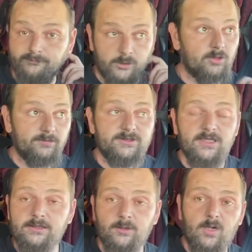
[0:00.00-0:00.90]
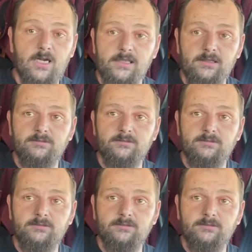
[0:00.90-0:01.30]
Let me tell you what.